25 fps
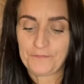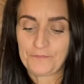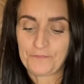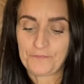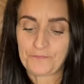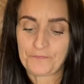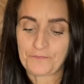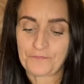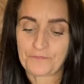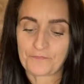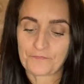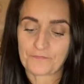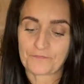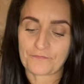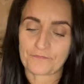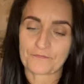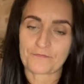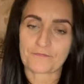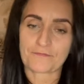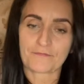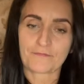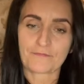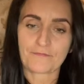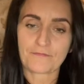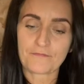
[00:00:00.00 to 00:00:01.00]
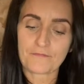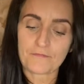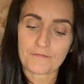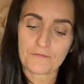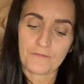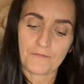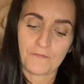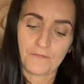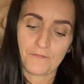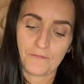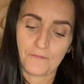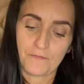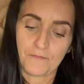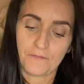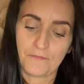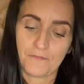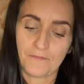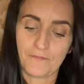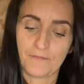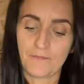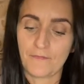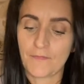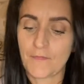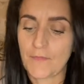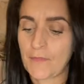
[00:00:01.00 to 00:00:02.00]

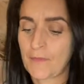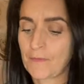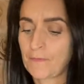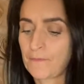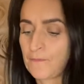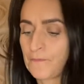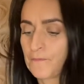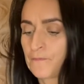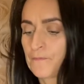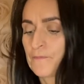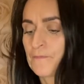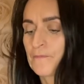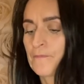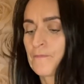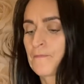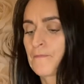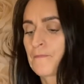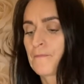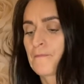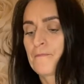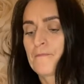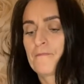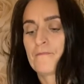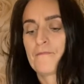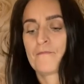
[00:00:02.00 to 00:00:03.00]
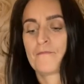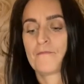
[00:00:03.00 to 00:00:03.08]
(no one is talking)